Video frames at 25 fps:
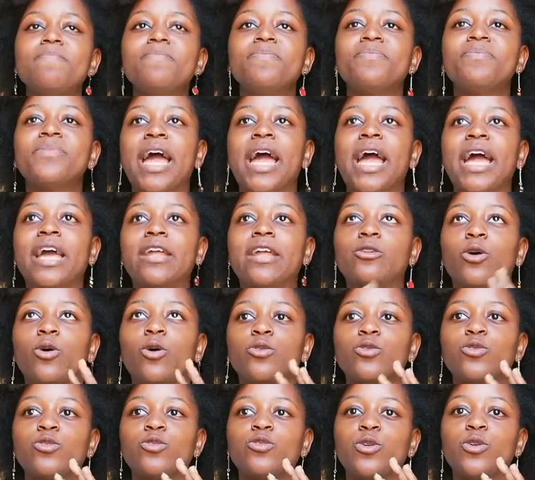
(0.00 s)
And
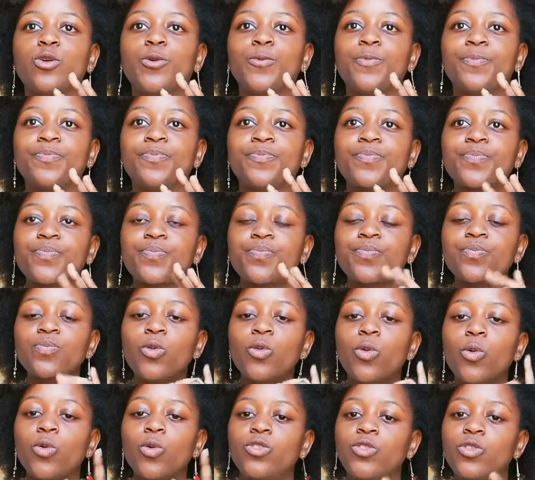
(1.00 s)
also,
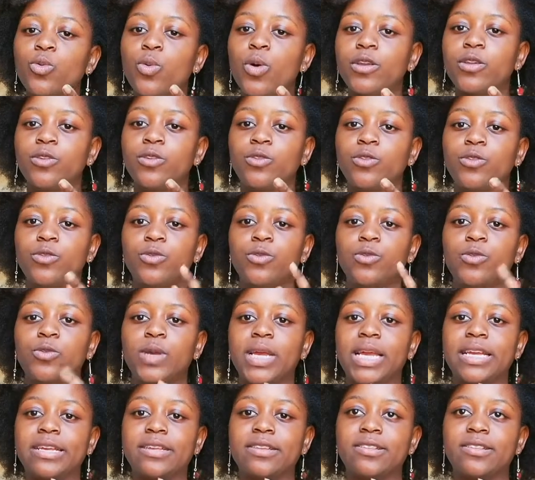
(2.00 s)
what you want to do
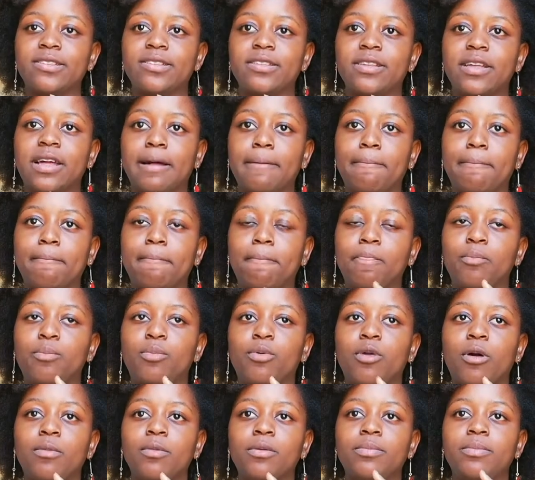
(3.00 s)
is
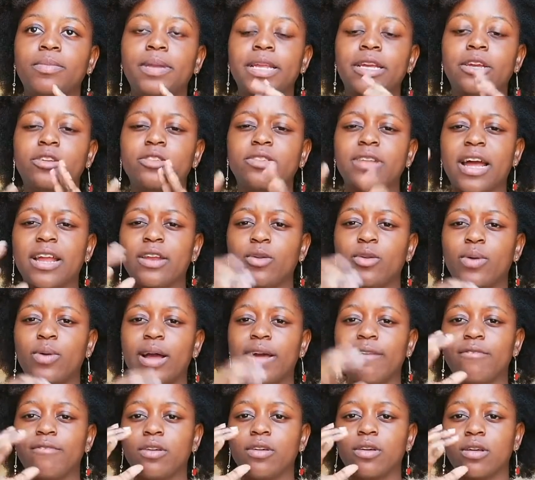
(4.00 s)
probably, because I know I have
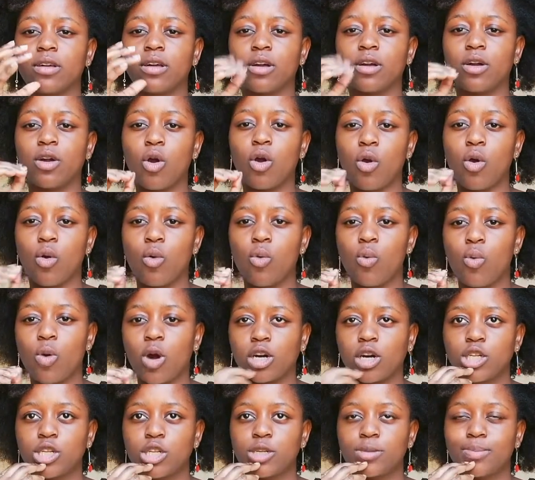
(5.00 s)
a
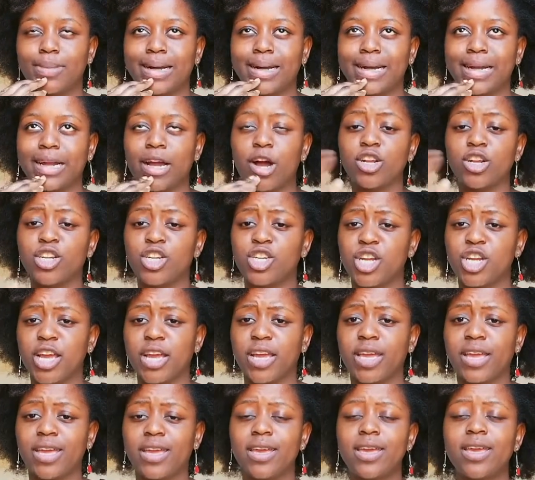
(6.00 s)
co-wash by Aunt
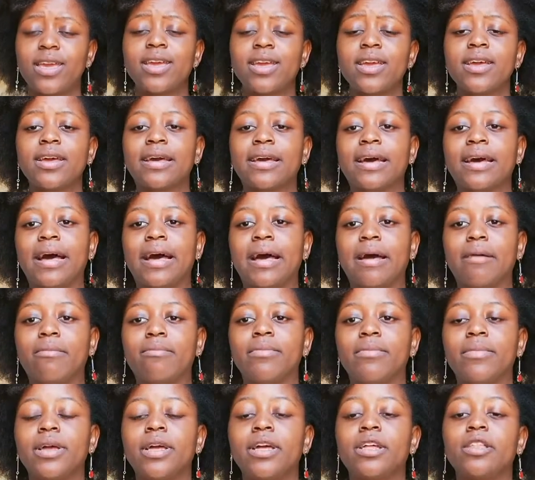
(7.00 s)
Jackie,
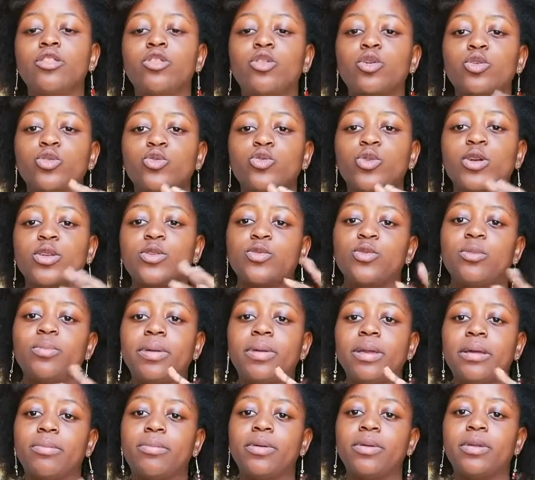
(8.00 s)
those ones would be a
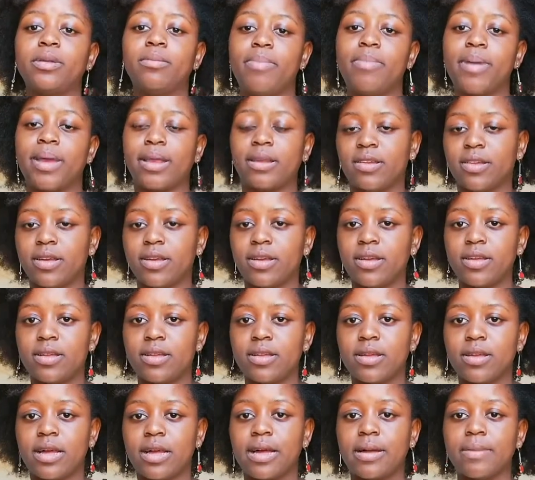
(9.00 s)
bit better.
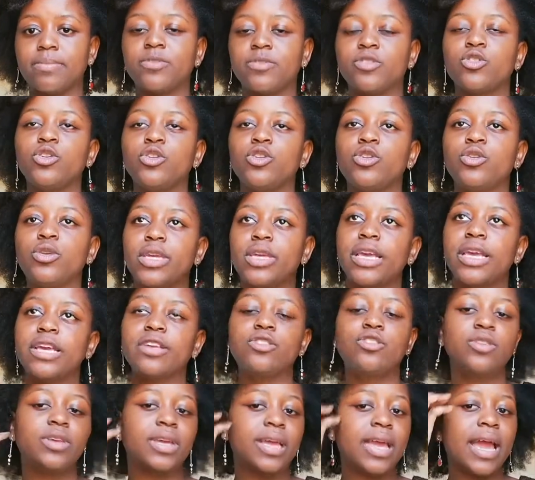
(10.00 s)
So you
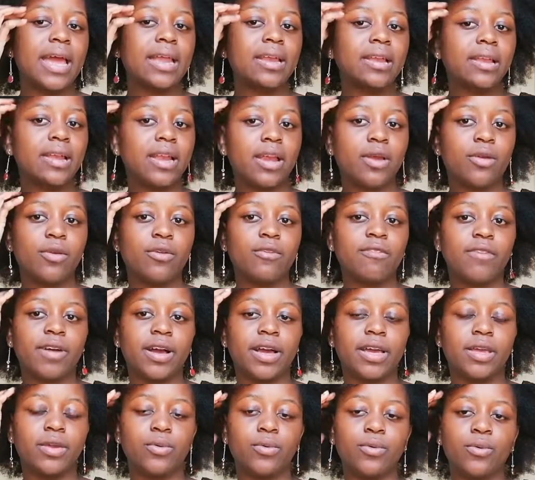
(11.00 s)
can clarify
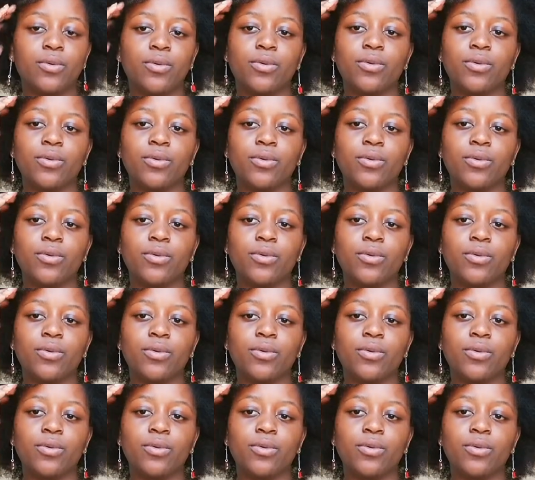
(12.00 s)
your